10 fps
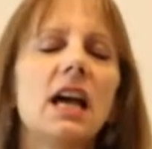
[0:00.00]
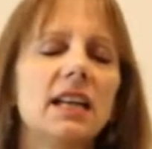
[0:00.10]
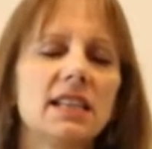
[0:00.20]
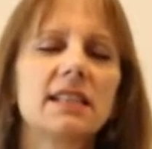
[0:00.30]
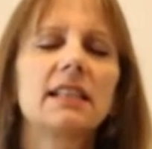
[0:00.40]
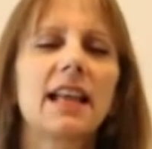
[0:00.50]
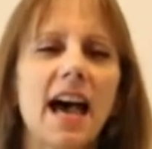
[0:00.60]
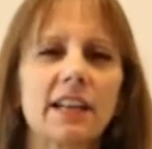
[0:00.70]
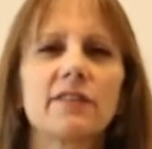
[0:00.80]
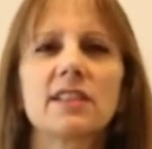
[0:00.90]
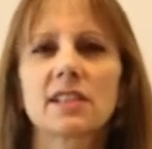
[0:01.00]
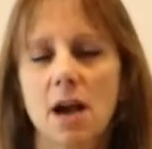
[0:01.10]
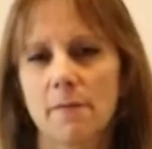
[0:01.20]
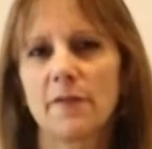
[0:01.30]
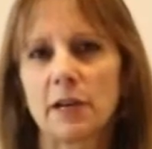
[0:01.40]
And he's in a lot of
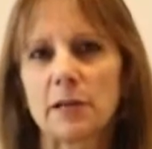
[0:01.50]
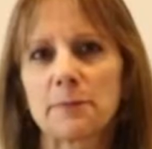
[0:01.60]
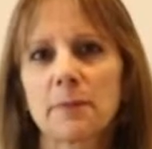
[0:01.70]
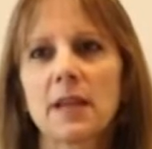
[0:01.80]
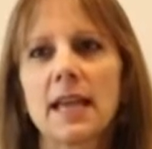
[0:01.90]
discomfort,